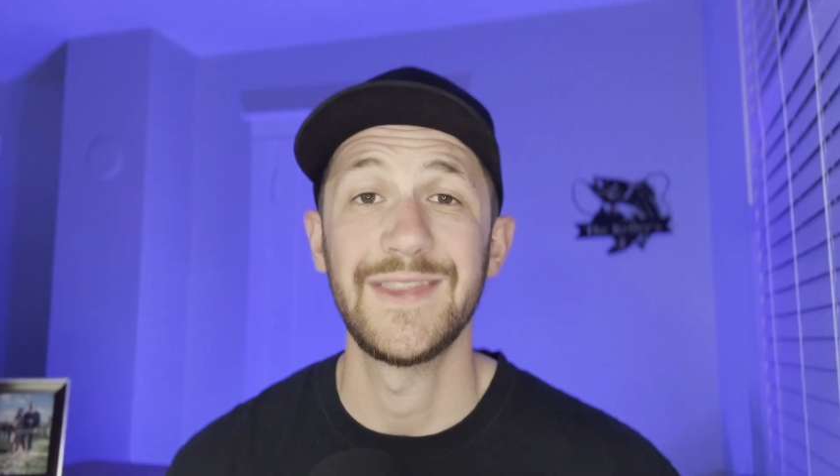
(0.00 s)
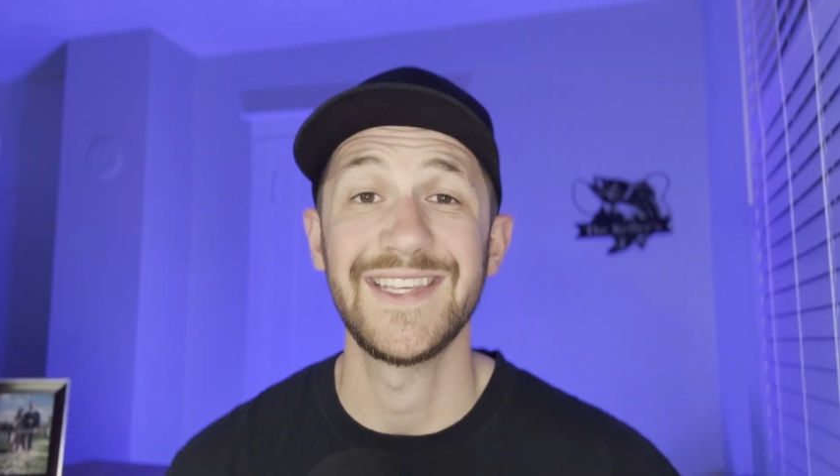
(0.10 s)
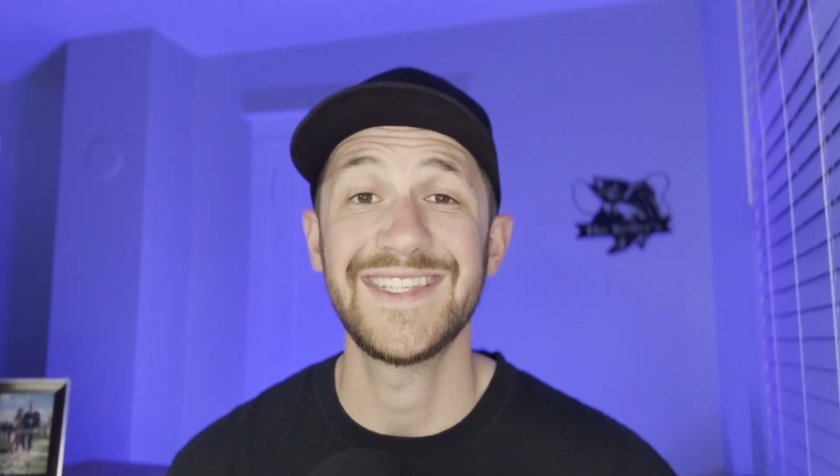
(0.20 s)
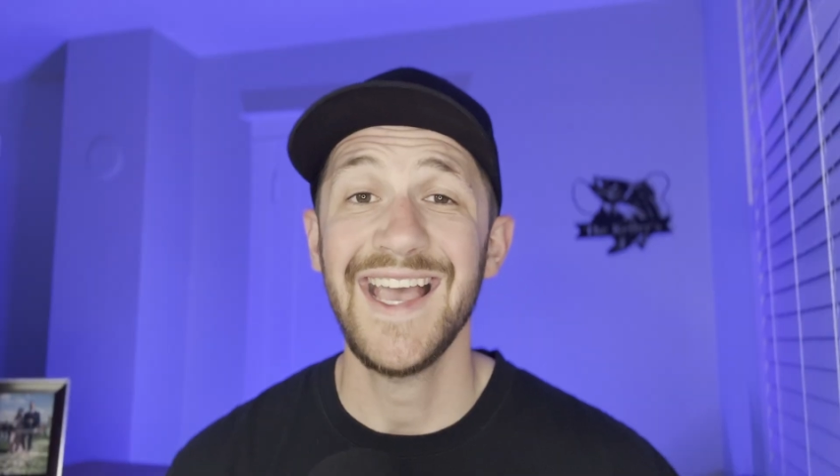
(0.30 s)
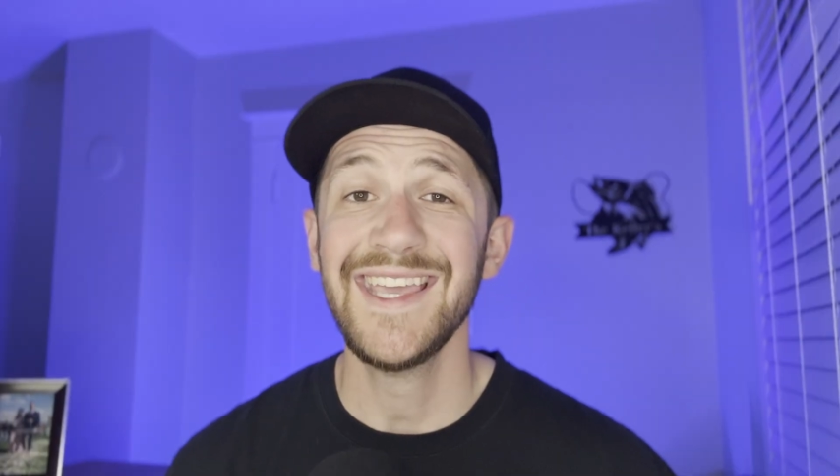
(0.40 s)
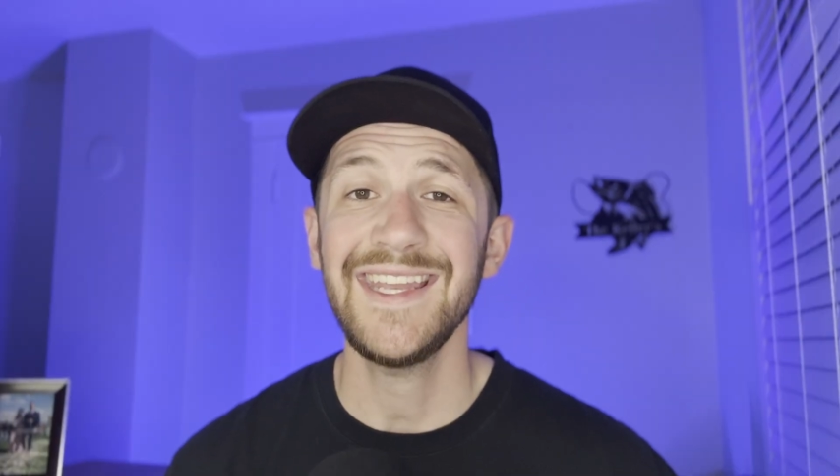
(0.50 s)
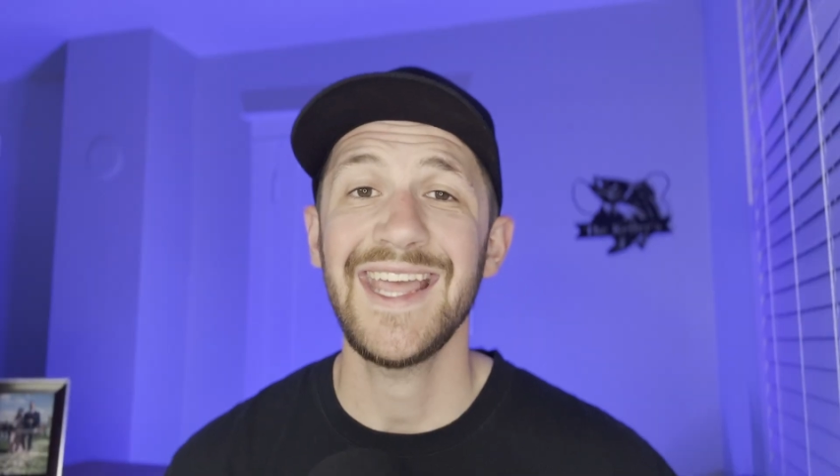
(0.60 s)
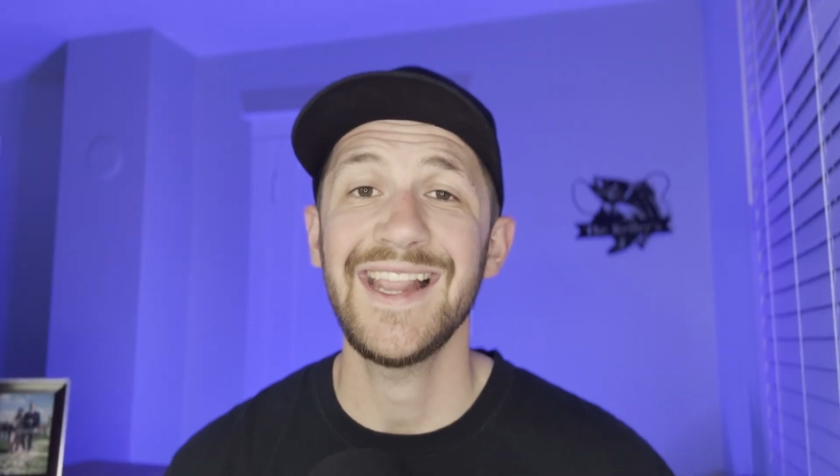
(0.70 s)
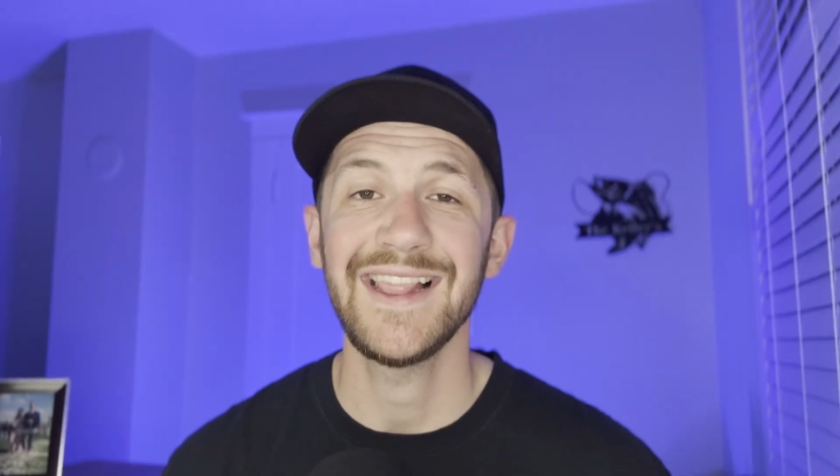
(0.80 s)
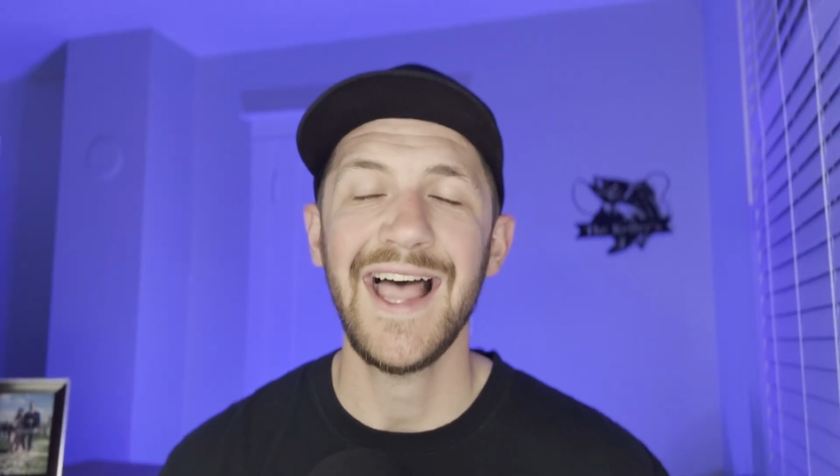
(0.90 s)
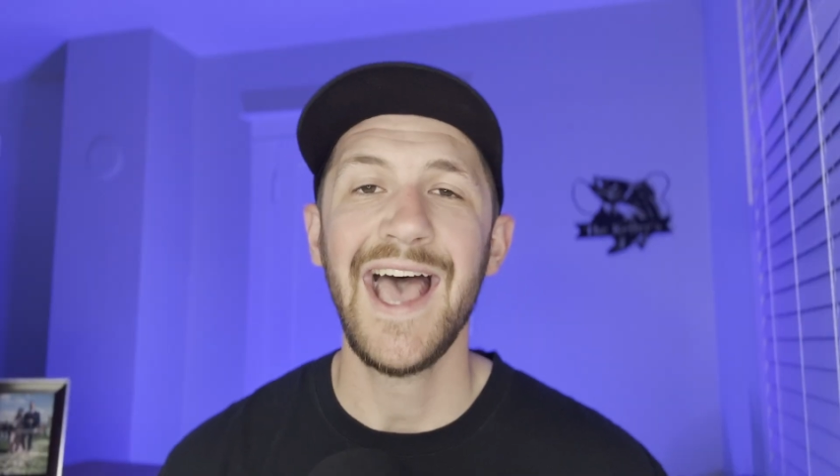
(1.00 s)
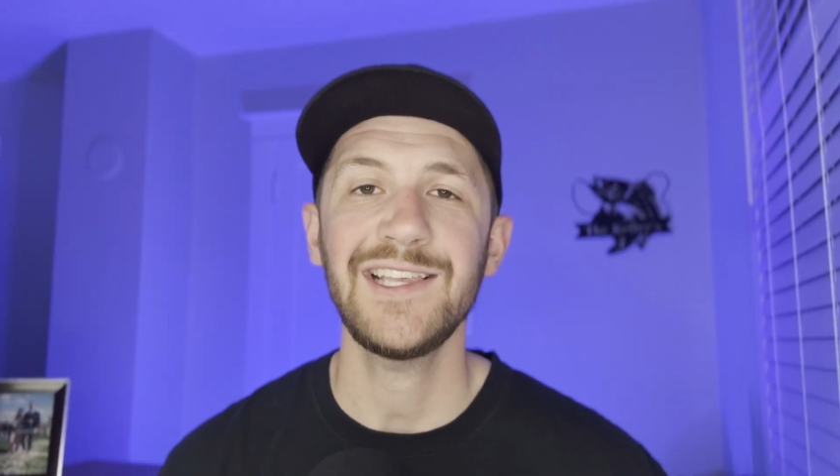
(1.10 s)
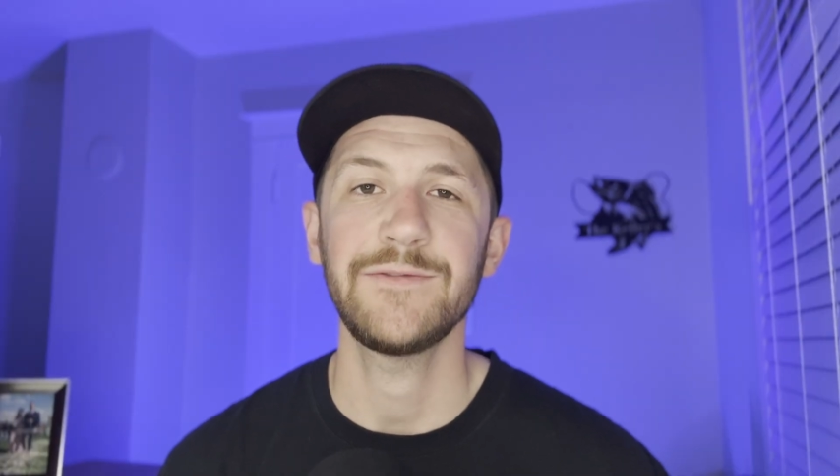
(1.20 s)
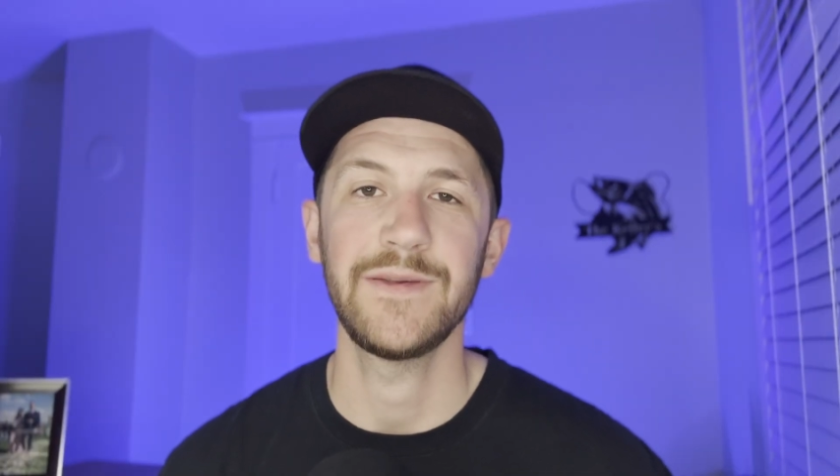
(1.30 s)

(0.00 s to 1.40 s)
The second and last